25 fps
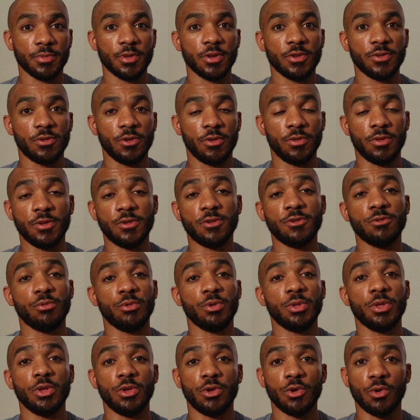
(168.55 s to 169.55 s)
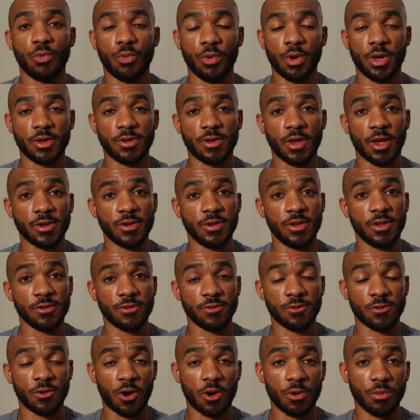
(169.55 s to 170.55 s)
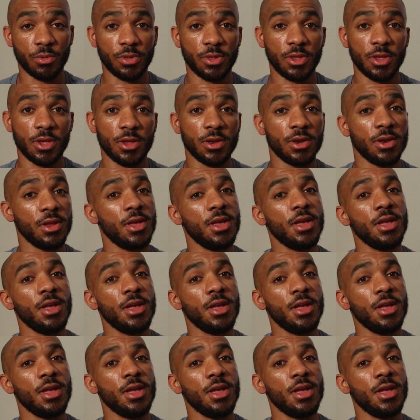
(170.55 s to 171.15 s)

So this is a really good way to actually get started with it.